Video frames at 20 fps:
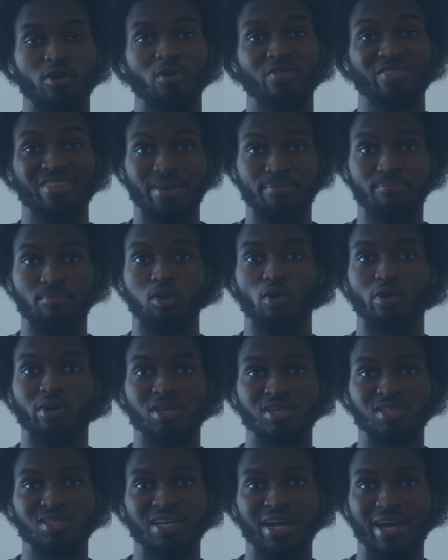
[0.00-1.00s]
on the employer
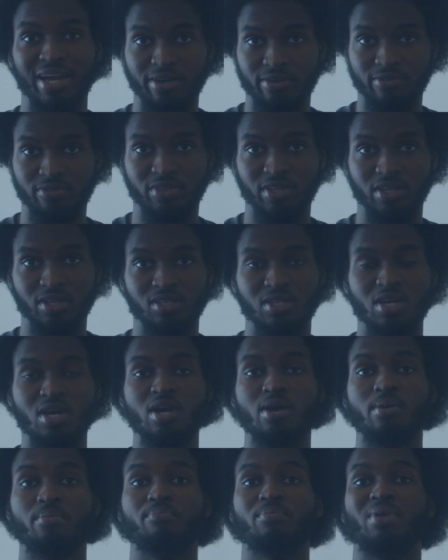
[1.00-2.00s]
side of things.
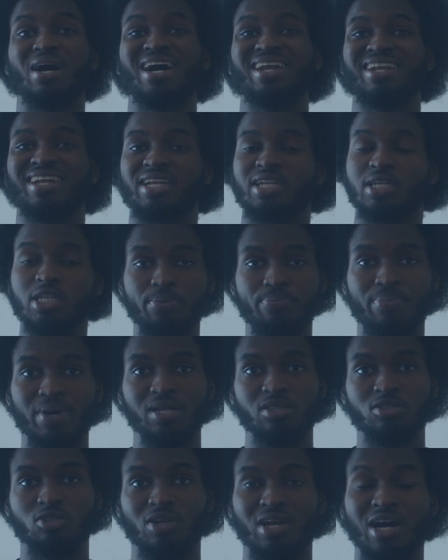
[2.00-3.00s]
And then it
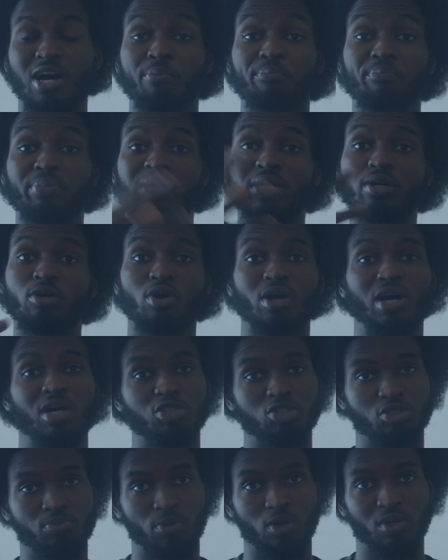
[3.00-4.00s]
depends on how big or how
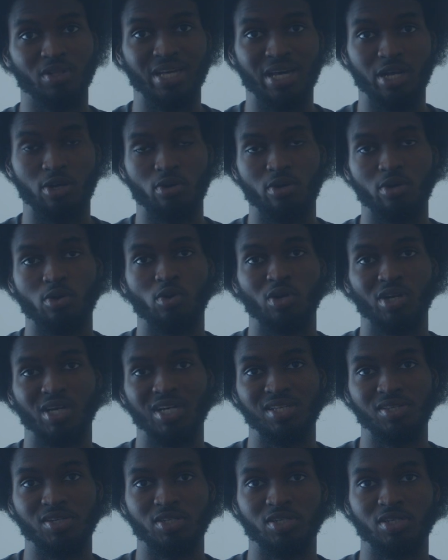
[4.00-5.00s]
small that
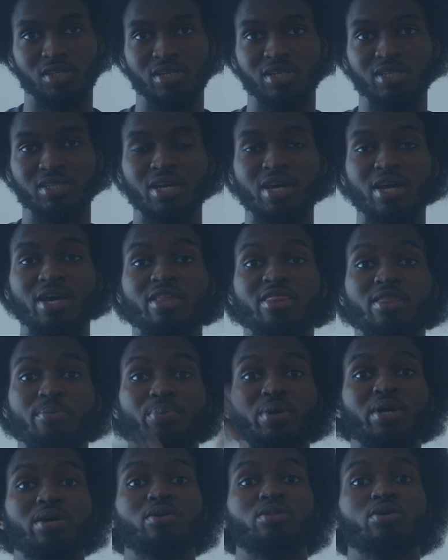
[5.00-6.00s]
organization is. The
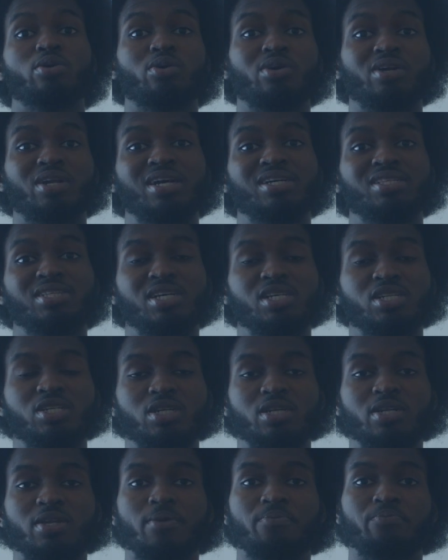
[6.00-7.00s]
bigger the
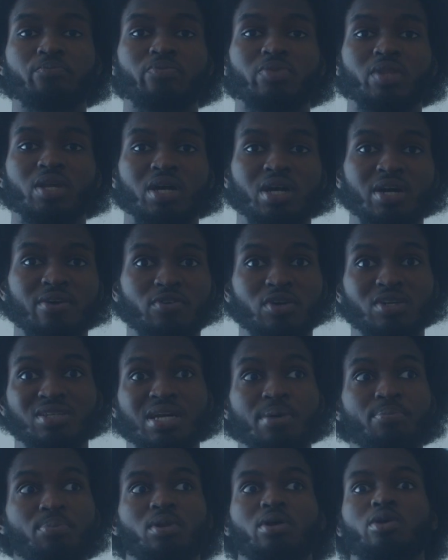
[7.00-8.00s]
organization, for
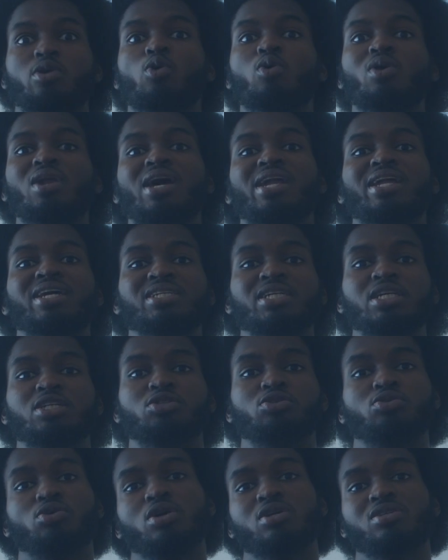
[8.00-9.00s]
example, on whole NHS
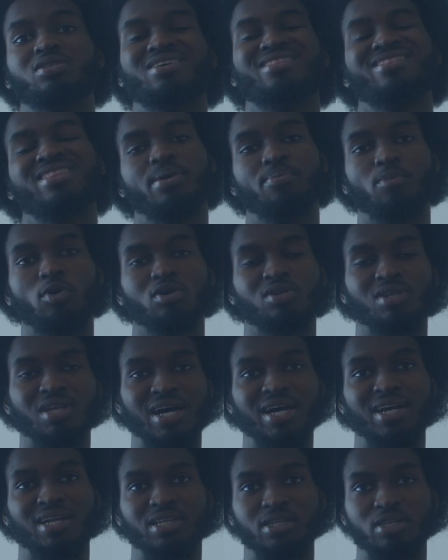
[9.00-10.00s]
Trust, they're more
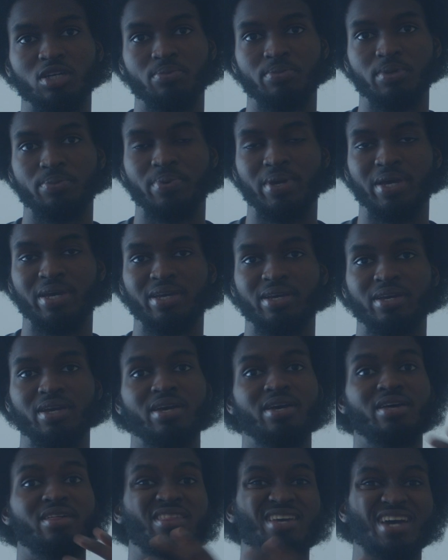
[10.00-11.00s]
likely going to be paying
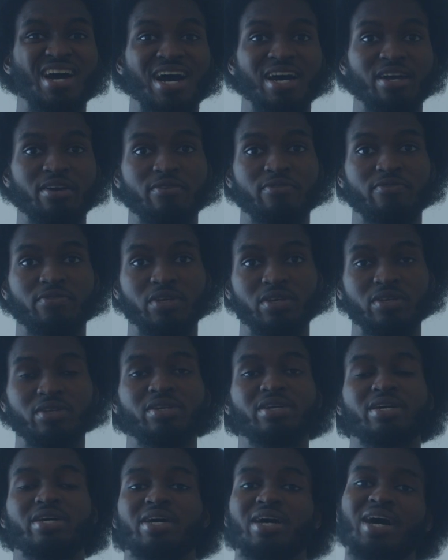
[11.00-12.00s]
the higher fees.
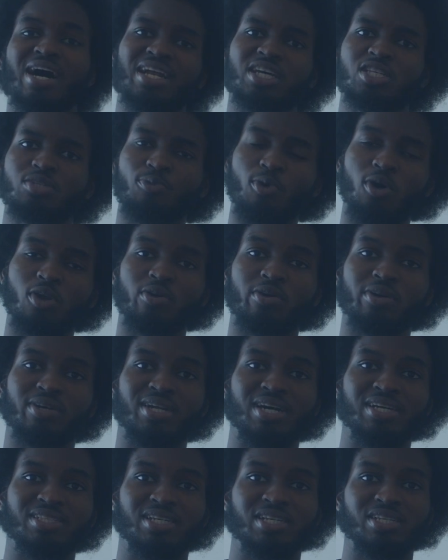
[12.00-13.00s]
And a smaller
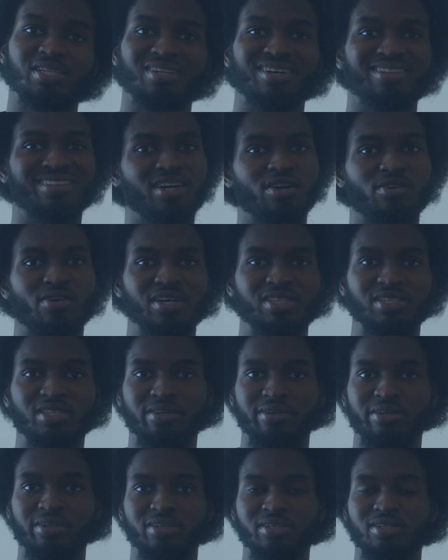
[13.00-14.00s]
organization, and their
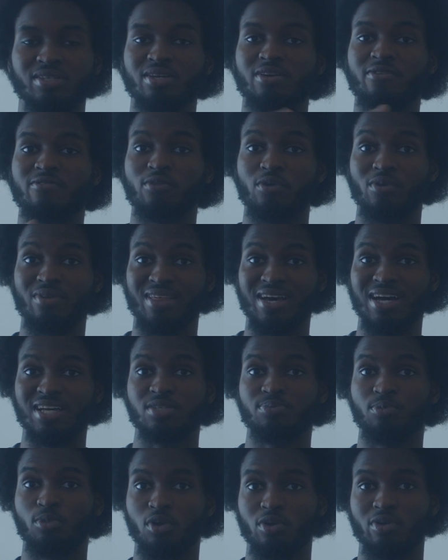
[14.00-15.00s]
criteria for that
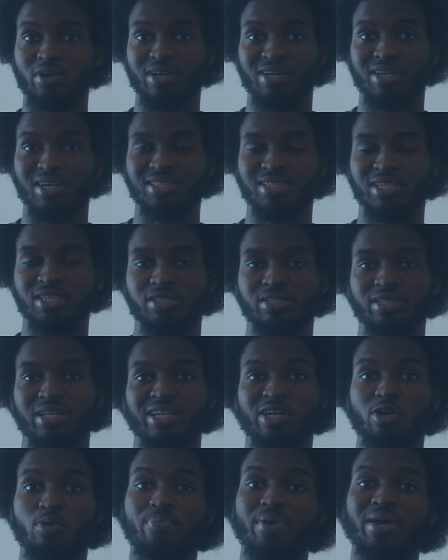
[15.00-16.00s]
smaller organization, that
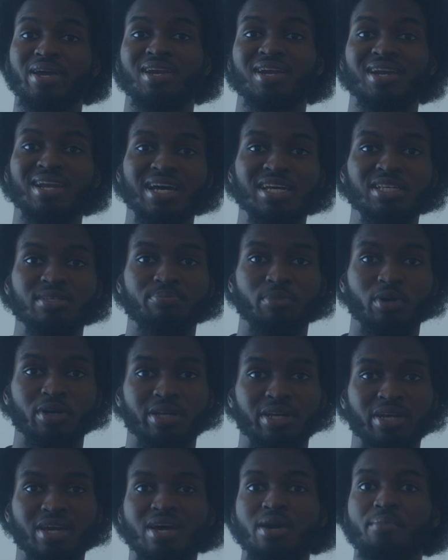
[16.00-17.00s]
they will pay less
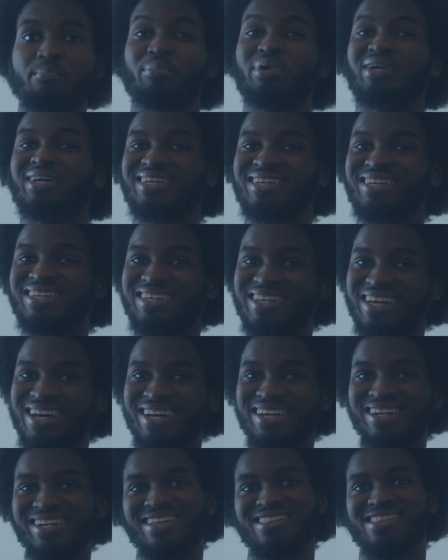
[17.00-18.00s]
money. But
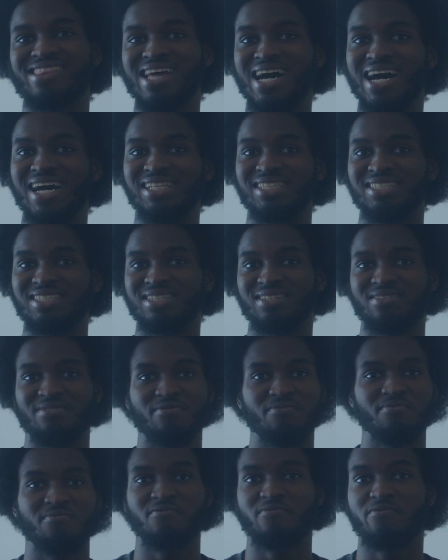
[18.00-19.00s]
again, that
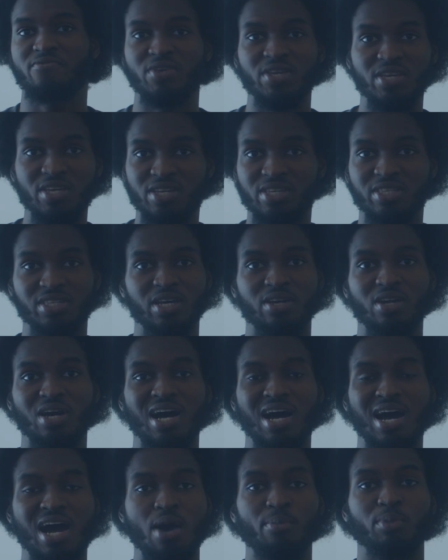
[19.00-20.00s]
fees and
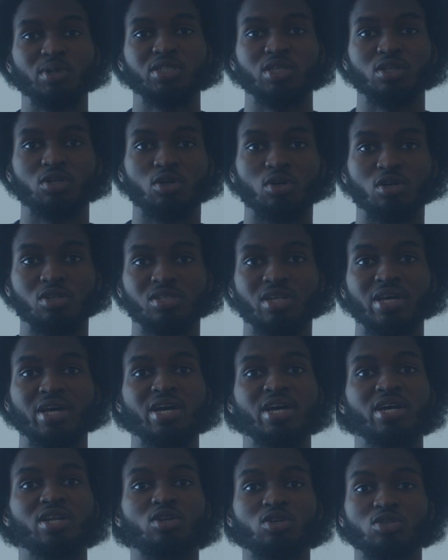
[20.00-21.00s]
how much it costs
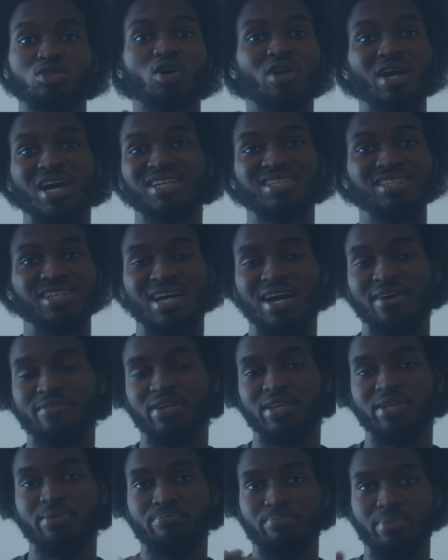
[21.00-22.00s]
does not actually have
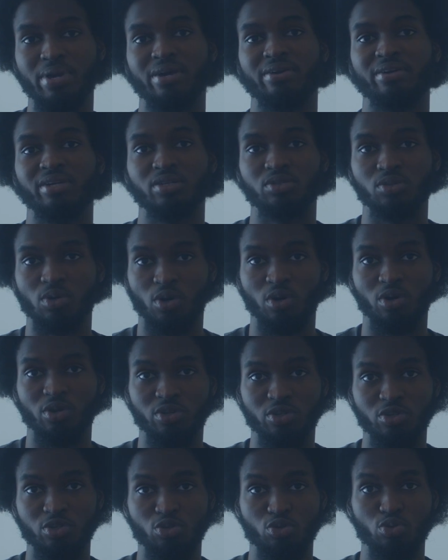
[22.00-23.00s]
any bearings
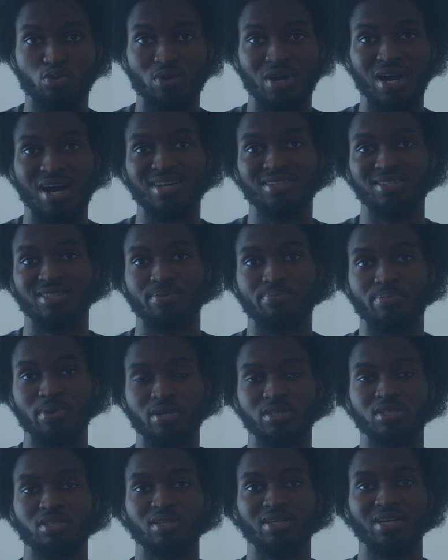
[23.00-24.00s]
on you as the
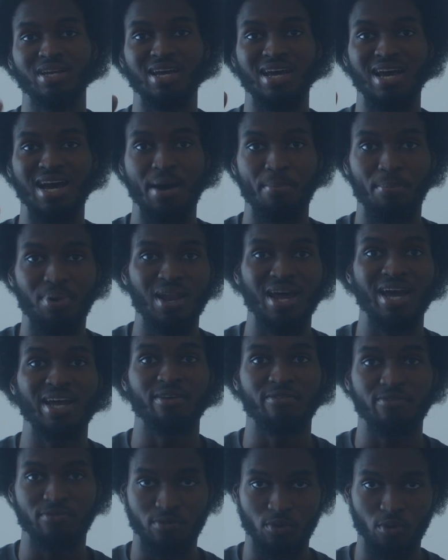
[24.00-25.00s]
person applying
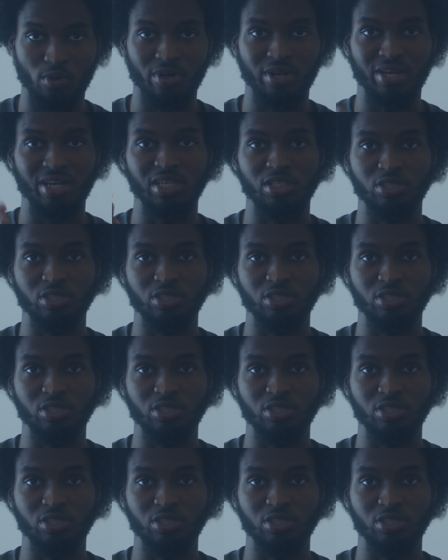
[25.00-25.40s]
for a